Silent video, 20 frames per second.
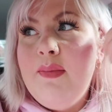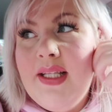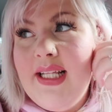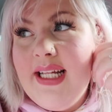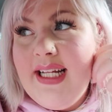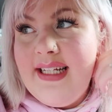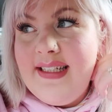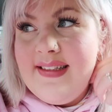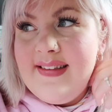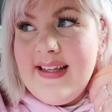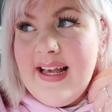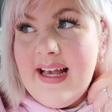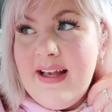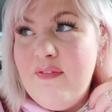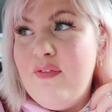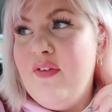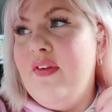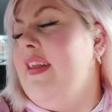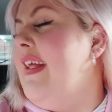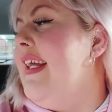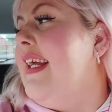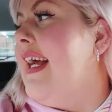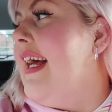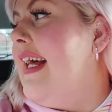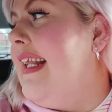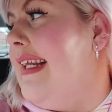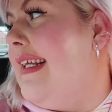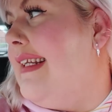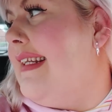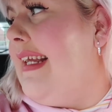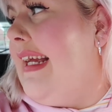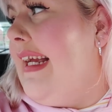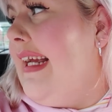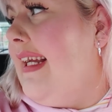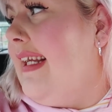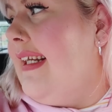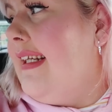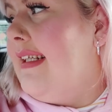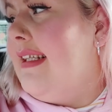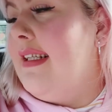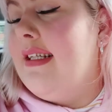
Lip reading: late to everything, aren't I Dean?